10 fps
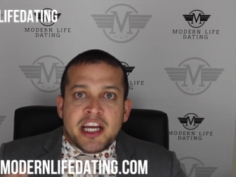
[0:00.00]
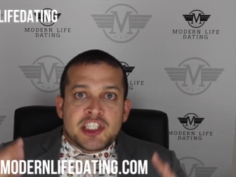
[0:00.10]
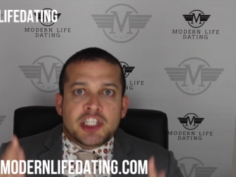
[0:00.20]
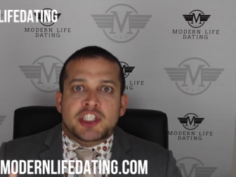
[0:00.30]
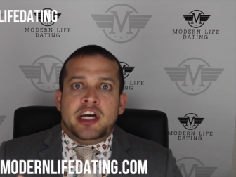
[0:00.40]
And
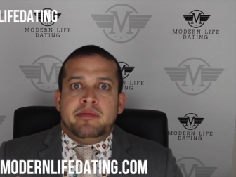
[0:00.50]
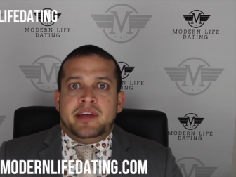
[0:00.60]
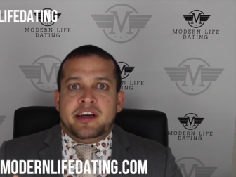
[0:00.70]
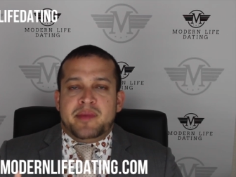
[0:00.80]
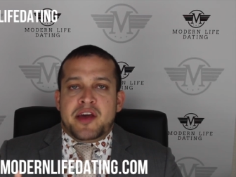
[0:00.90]
she jumped
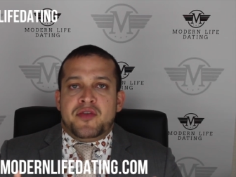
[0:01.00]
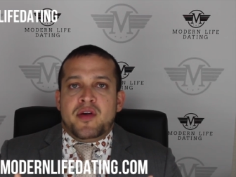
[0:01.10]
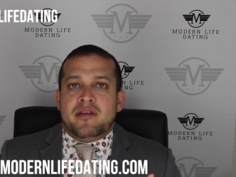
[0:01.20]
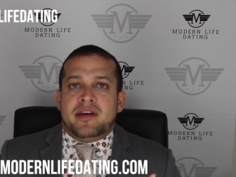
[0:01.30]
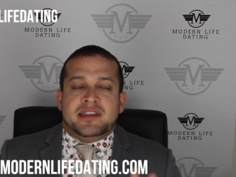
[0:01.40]
on my
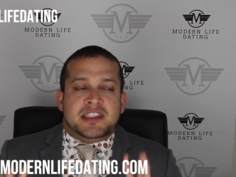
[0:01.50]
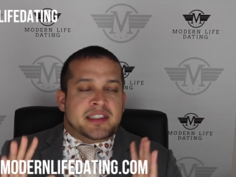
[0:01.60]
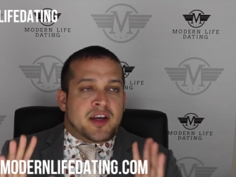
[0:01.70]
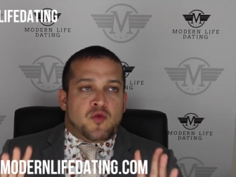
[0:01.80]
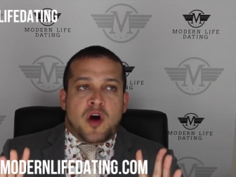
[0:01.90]
throat. And I was just
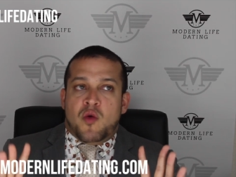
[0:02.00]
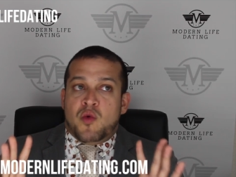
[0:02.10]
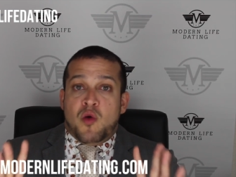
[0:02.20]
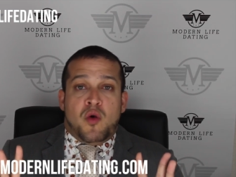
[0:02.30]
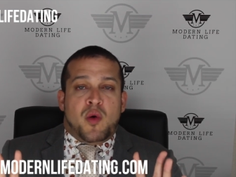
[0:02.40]
like, whoa,
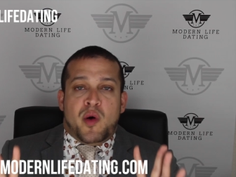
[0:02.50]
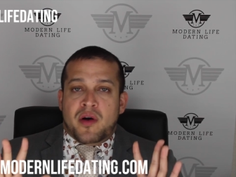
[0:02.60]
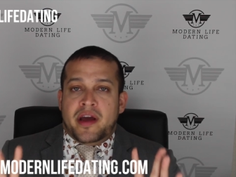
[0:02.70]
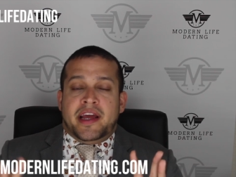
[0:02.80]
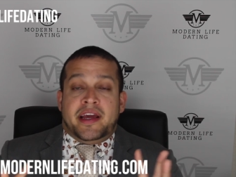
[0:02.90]
whoa, whoa,
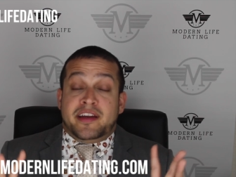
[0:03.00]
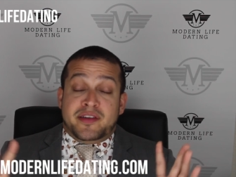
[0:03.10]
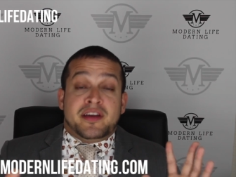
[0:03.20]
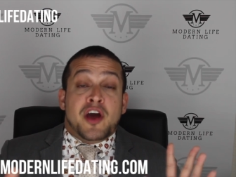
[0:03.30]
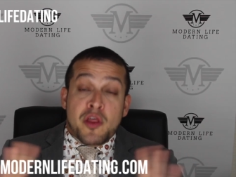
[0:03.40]
whoa.
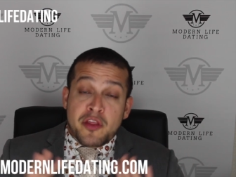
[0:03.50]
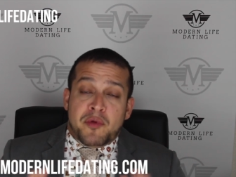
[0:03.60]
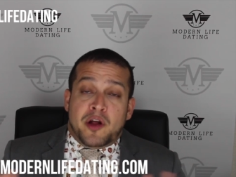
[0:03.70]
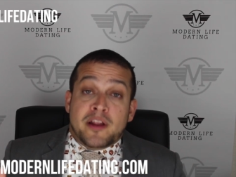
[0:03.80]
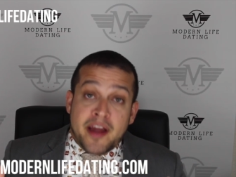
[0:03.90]
And
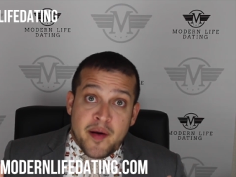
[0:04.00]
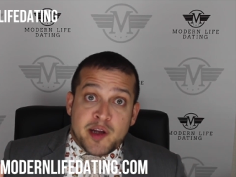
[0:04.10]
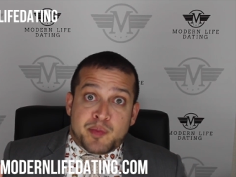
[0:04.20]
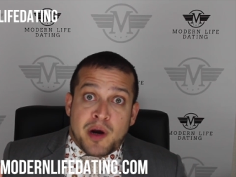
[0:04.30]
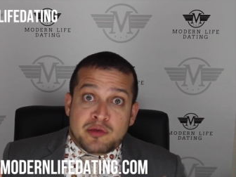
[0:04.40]
the
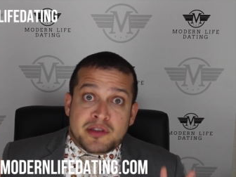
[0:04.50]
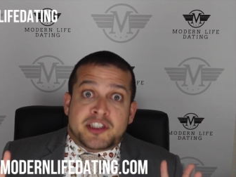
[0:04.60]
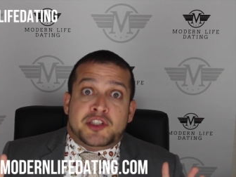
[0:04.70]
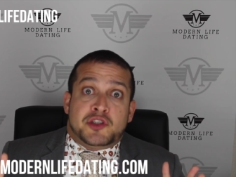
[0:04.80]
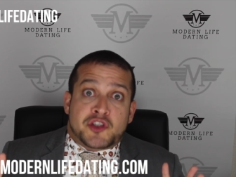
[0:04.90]
hilarious part was
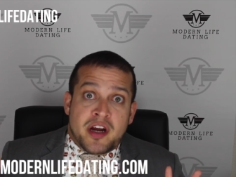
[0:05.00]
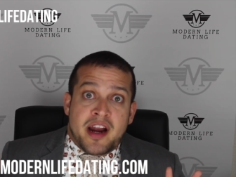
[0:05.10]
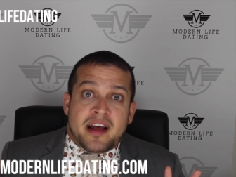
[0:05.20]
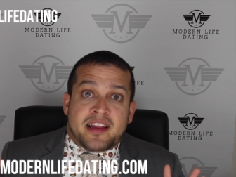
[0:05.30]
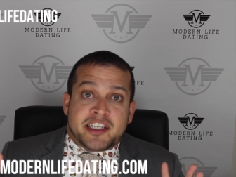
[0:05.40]
like, she was trying
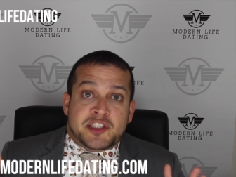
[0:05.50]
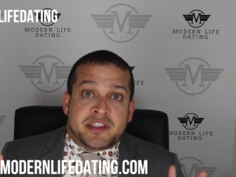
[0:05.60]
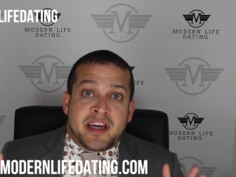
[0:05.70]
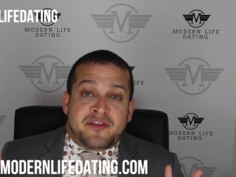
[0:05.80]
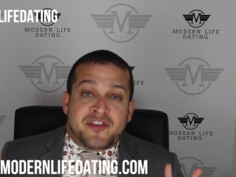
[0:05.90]
to act like she
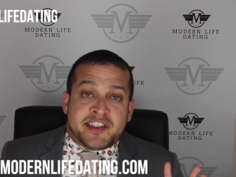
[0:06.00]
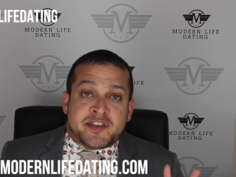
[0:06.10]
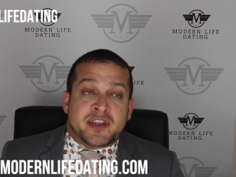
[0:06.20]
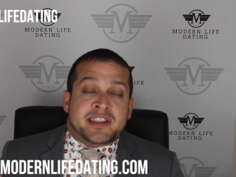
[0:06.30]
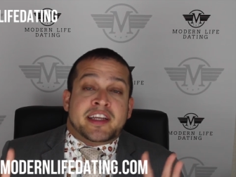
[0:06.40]
was getting
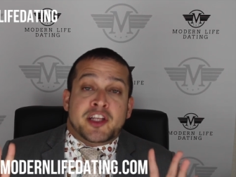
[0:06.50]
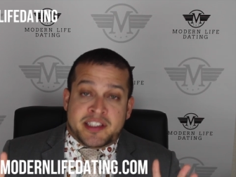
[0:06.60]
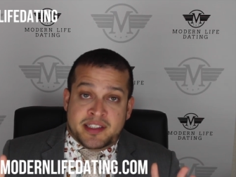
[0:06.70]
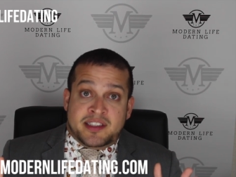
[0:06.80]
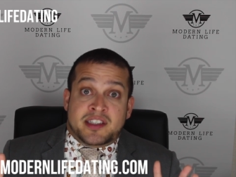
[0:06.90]
physical. I was like,
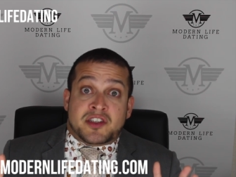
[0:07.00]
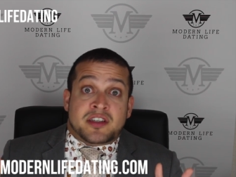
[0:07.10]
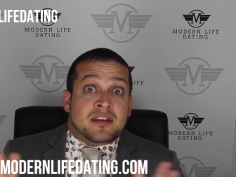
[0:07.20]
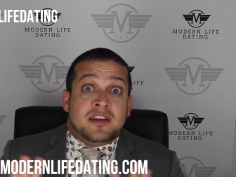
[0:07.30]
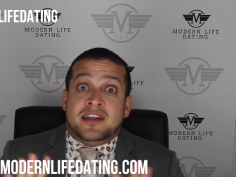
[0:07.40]
listen,
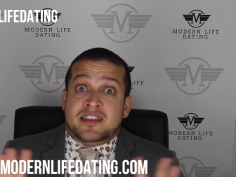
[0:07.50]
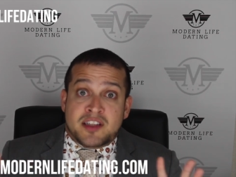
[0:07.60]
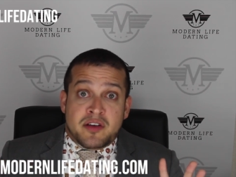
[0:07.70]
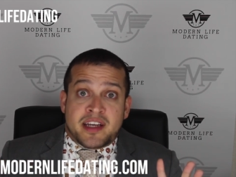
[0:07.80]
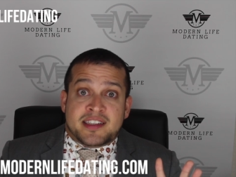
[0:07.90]
sister,
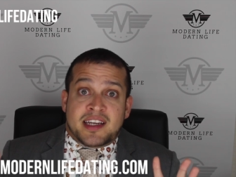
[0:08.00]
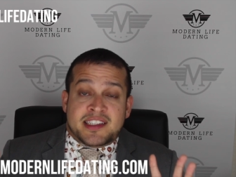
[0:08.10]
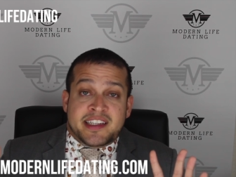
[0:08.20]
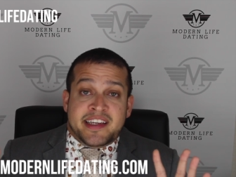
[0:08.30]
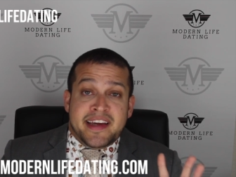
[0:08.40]
don't get sent
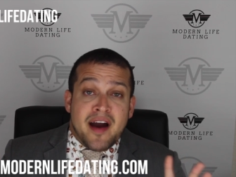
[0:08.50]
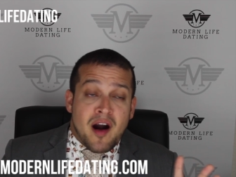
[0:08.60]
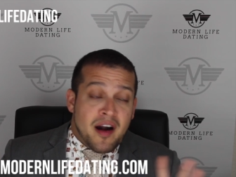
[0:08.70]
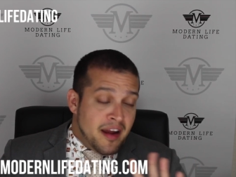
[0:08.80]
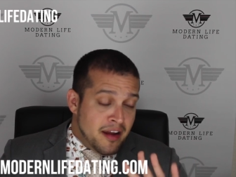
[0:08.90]
to the E
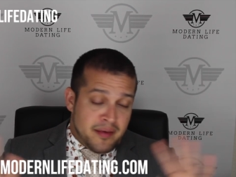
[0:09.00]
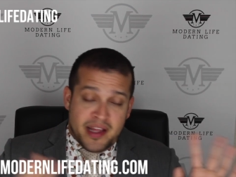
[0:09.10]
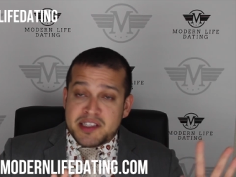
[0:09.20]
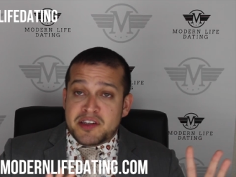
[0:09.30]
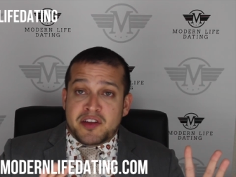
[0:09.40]
R.
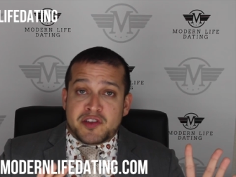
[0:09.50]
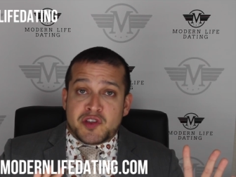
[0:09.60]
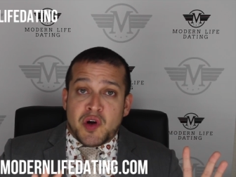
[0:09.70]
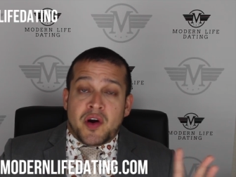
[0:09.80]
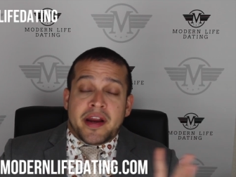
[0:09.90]
Well, that's another
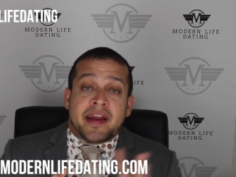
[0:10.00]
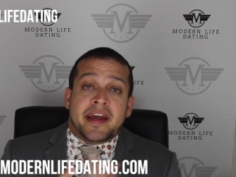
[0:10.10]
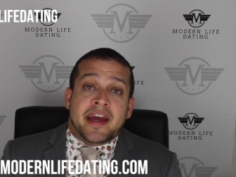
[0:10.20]
story.